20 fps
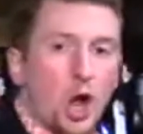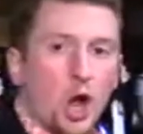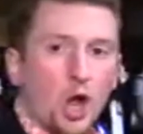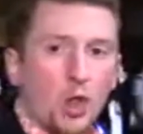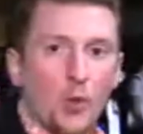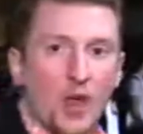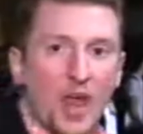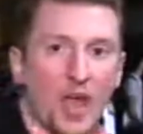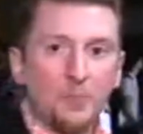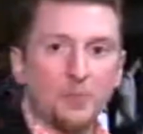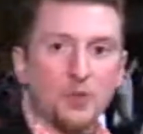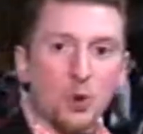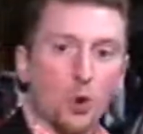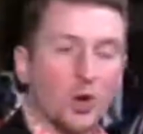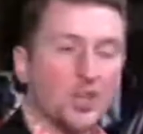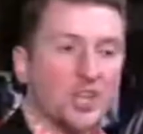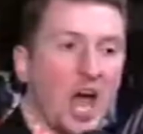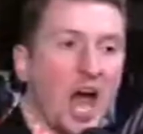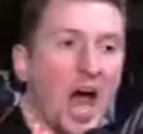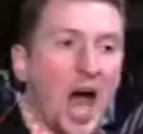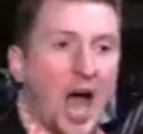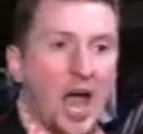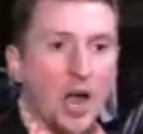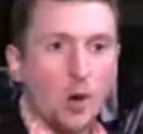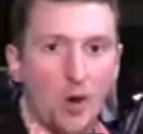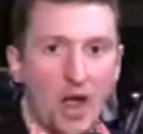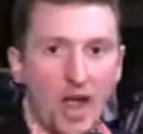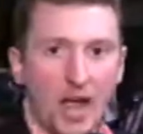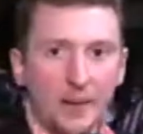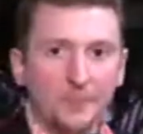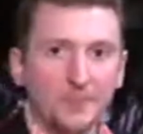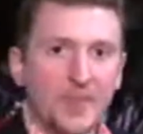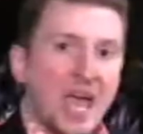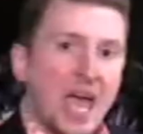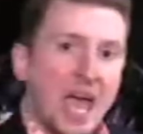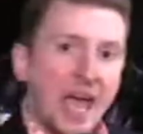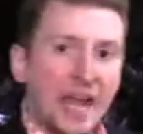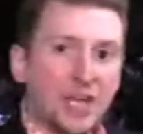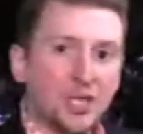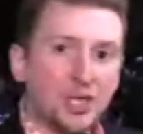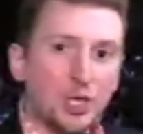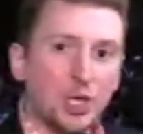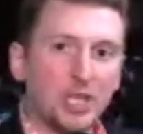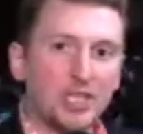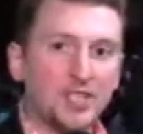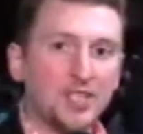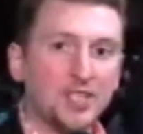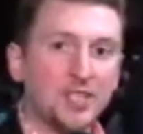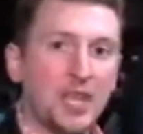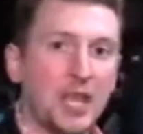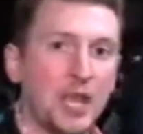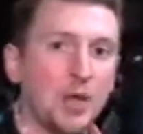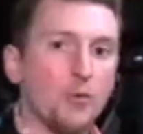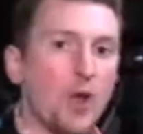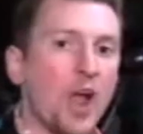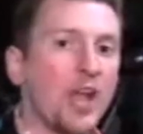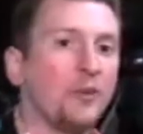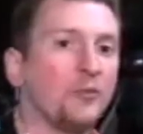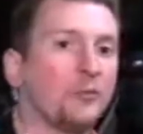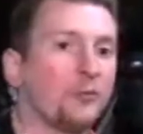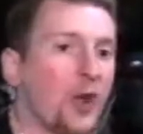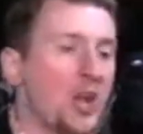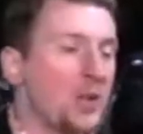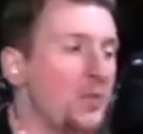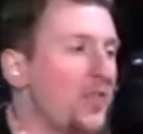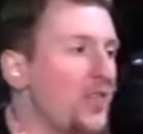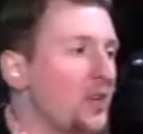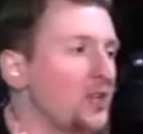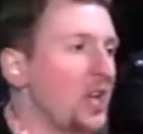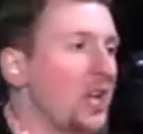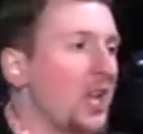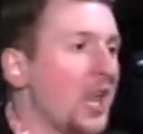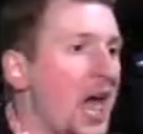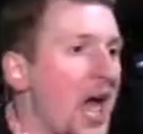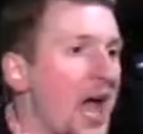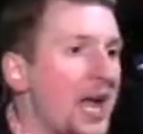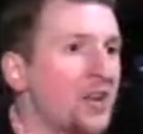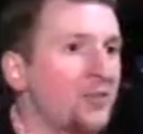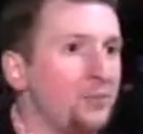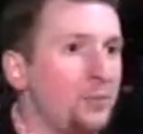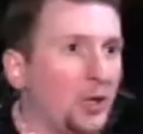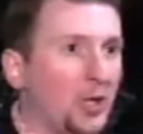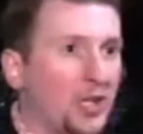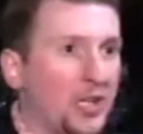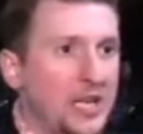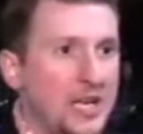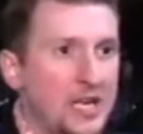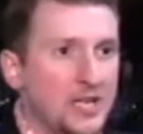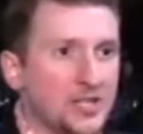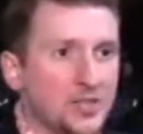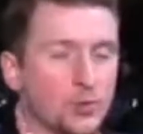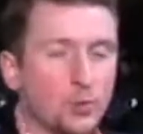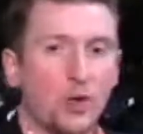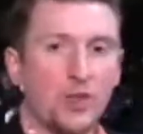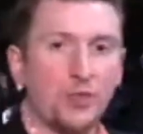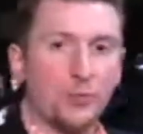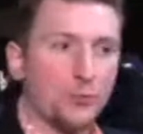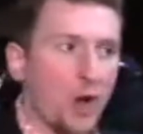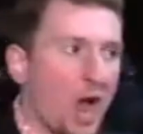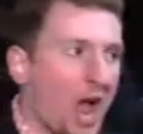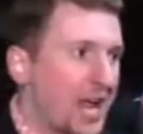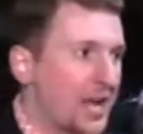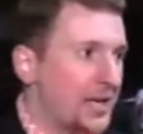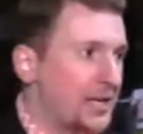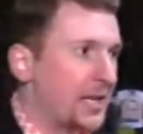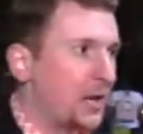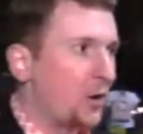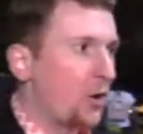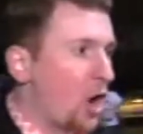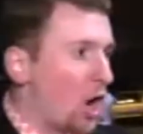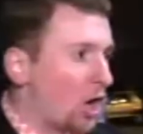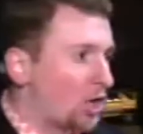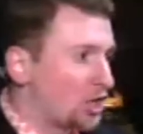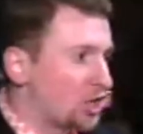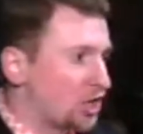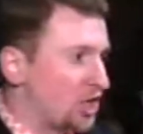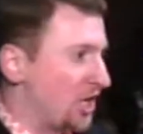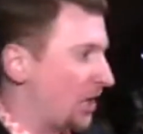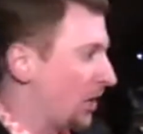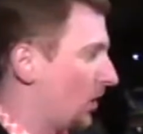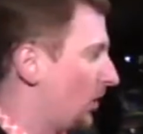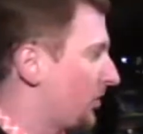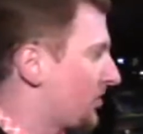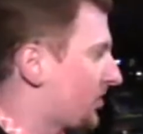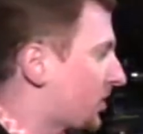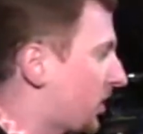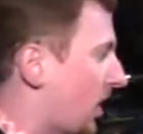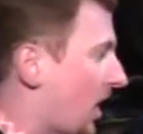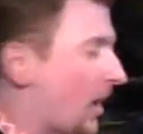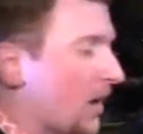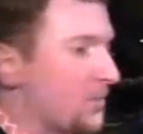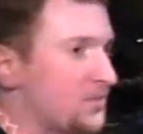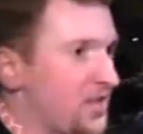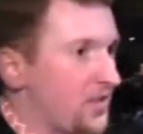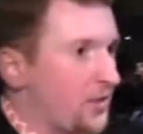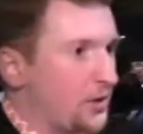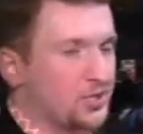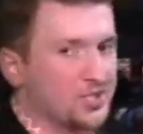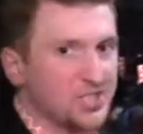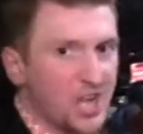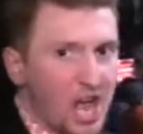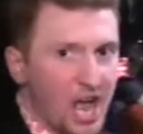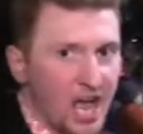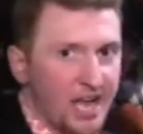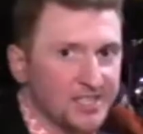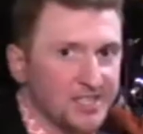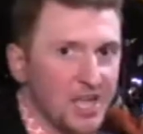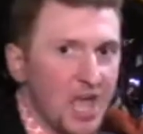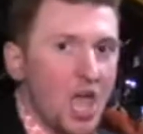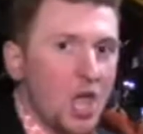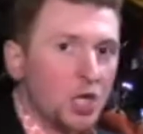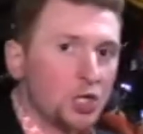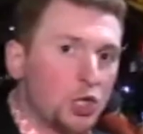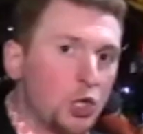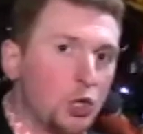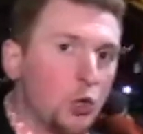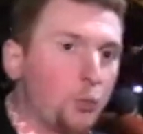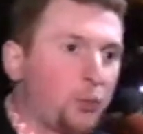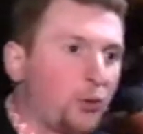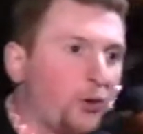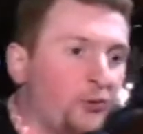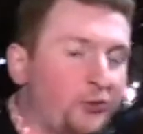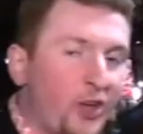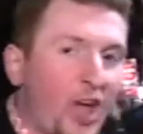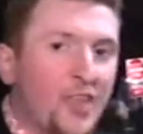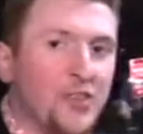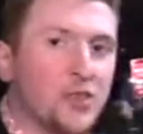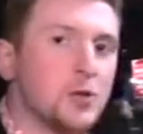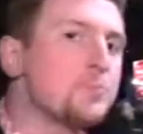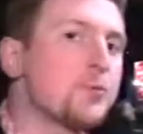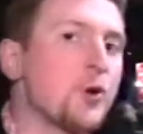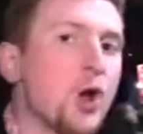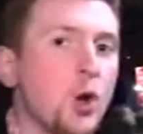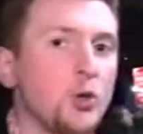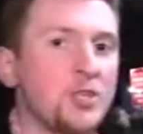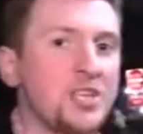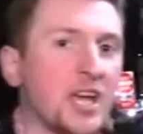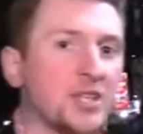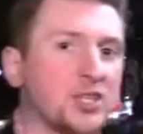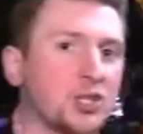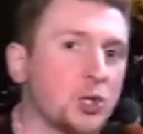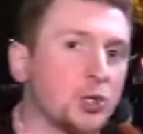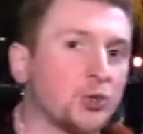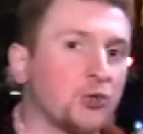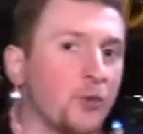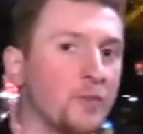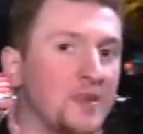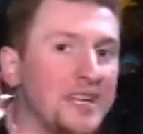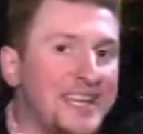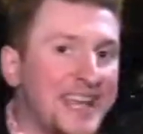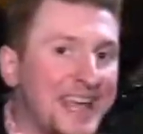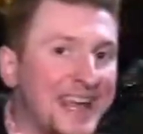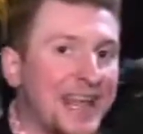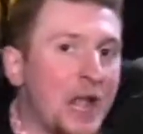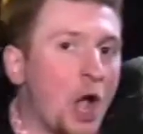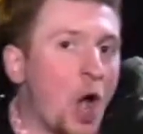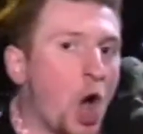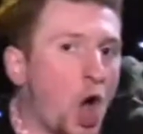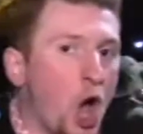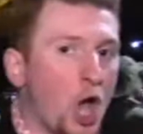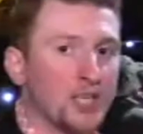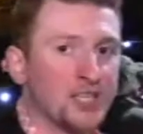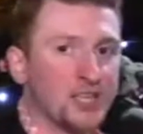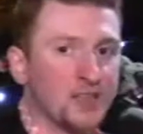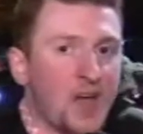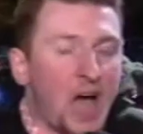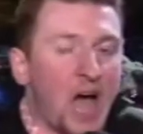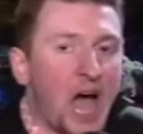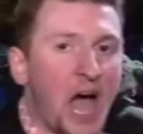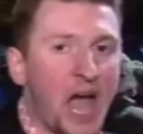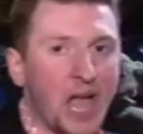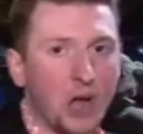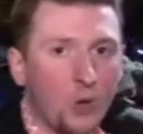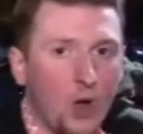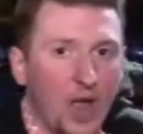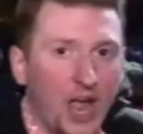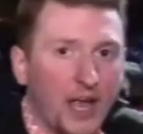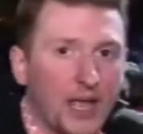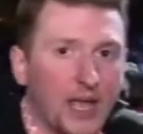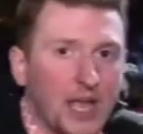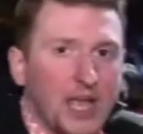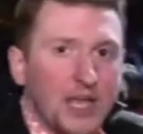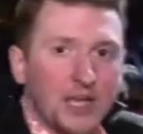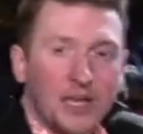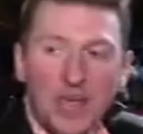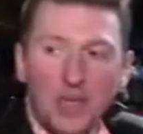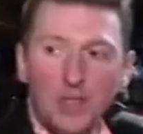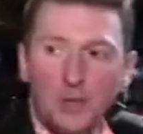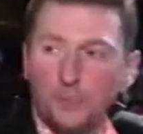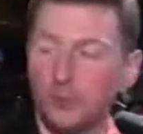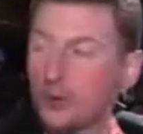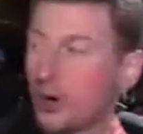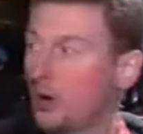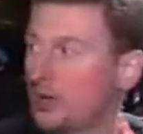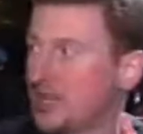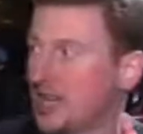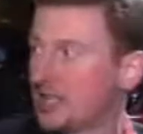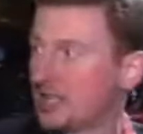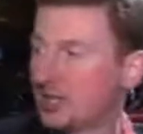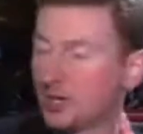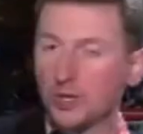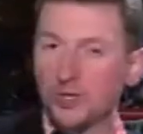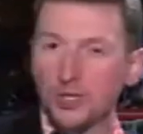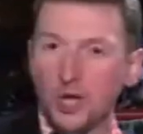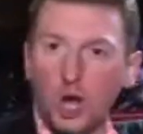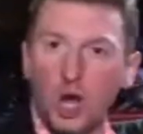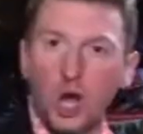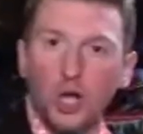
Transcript: all the way up toward the highway. And as you can see, right in front of me, there's a line of police with riot gear on, shields, clubs at their sides, to prevent the protesters from getting onto the highway. Now the protesters are,